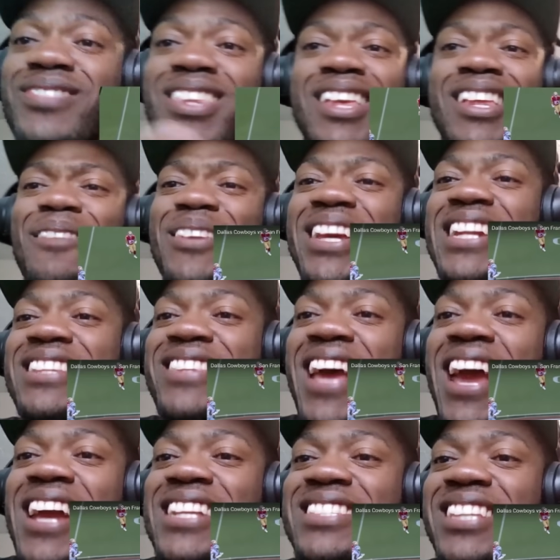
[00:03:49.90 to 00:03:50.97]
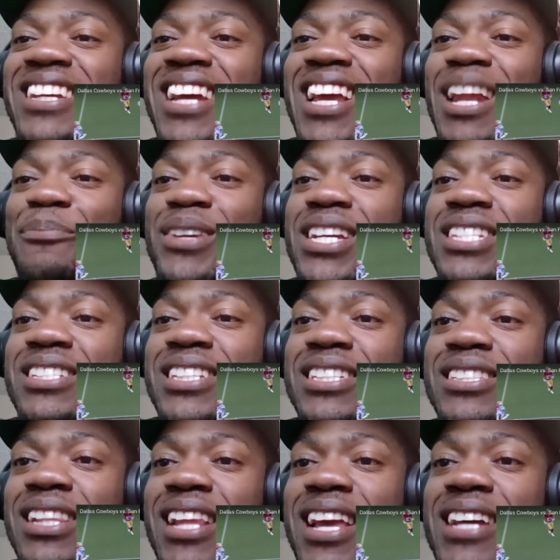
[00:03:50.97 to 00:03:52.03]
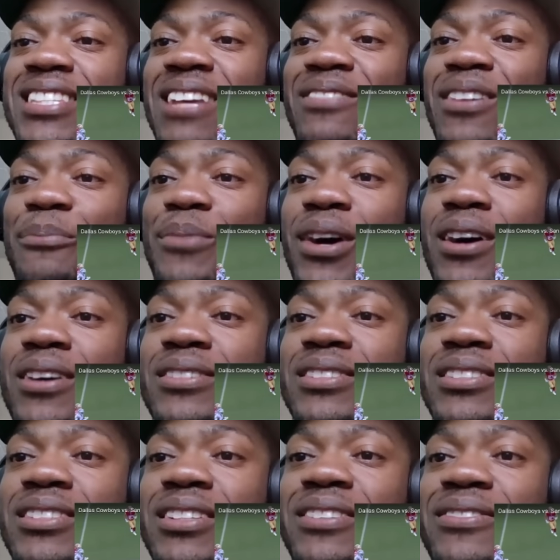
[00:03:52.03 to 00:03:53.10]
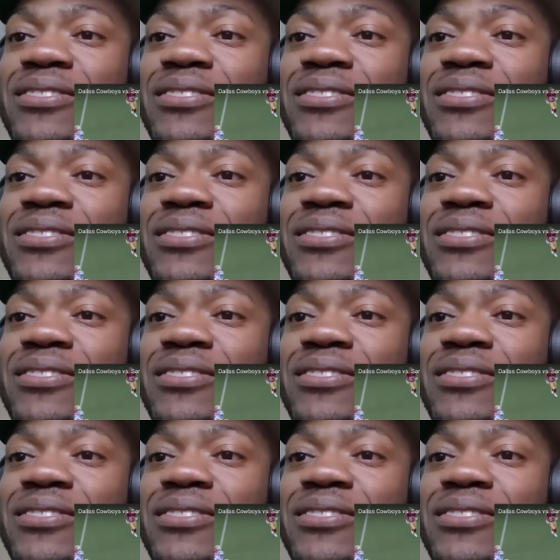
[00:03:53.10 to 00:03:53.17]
Let me get the thing in 1080p HD. This is the last time I'm pausing this shit.